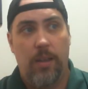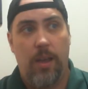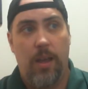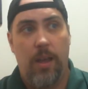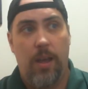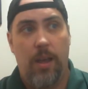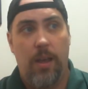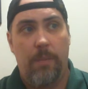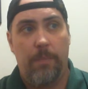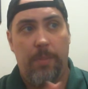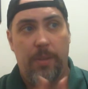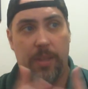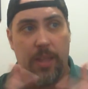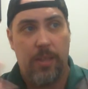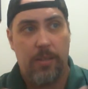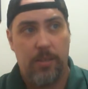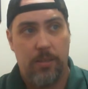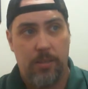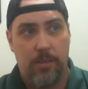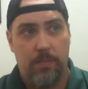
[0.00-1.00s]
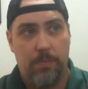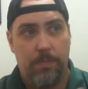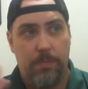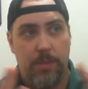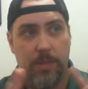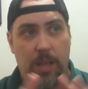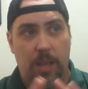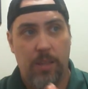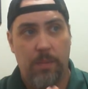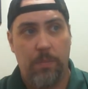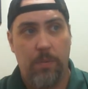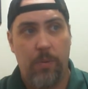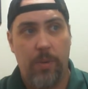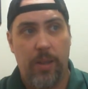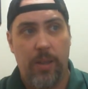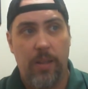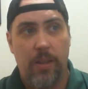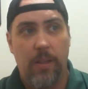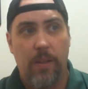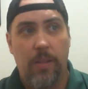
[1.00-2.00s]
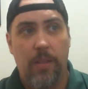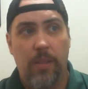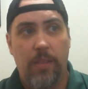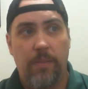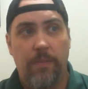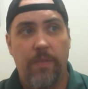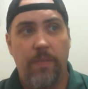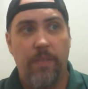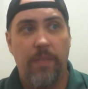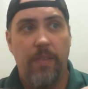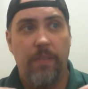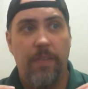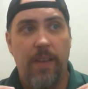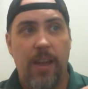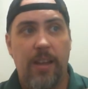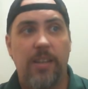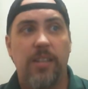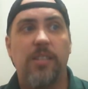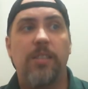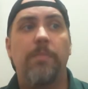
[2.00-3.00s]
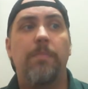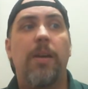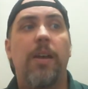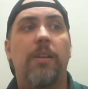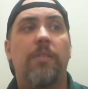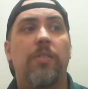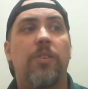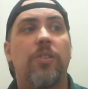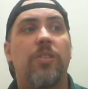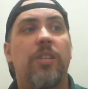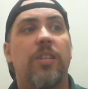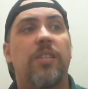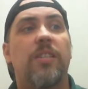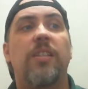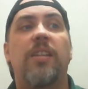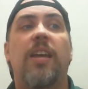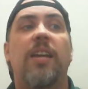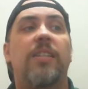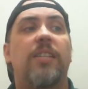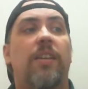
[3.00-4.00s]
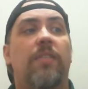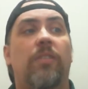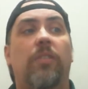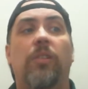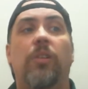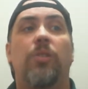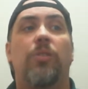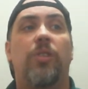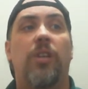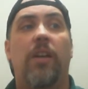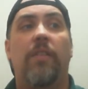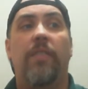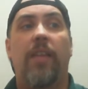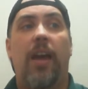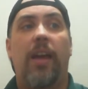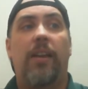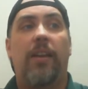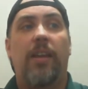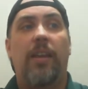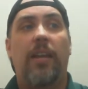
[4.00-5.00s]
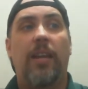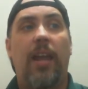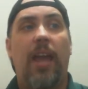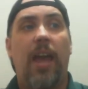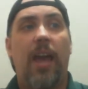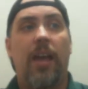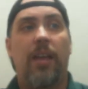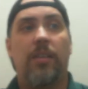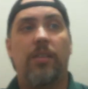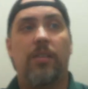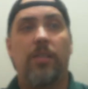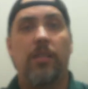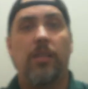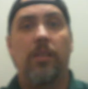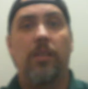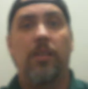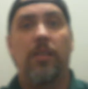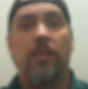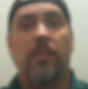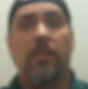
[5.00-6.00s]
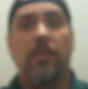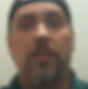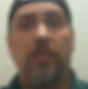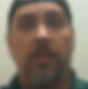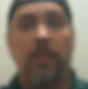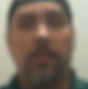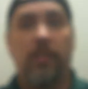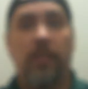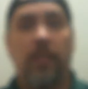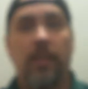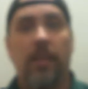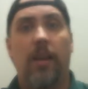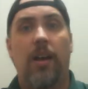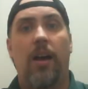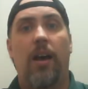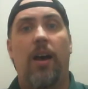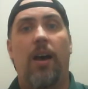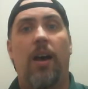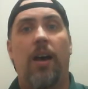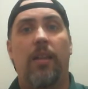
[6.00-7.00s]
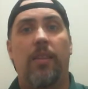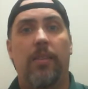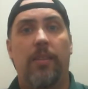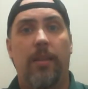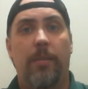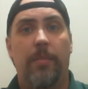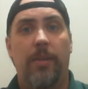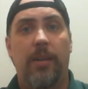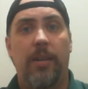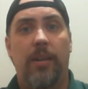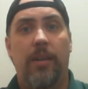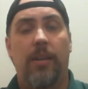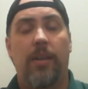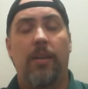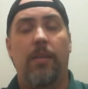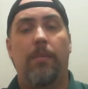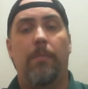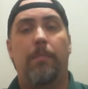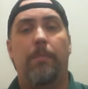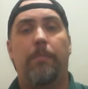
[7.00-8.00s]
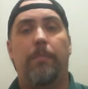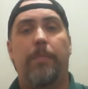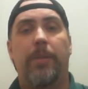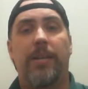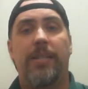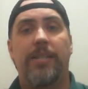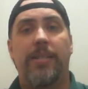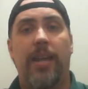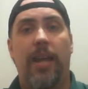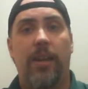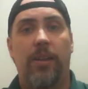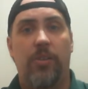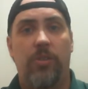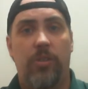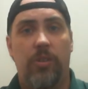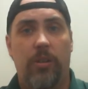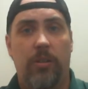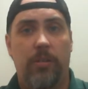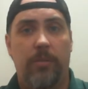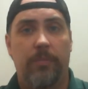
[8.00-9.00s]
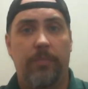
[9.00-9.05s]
But that's beside the point. The fact is, the metaverse is the next evolution of that. It has nearly unlimited potential.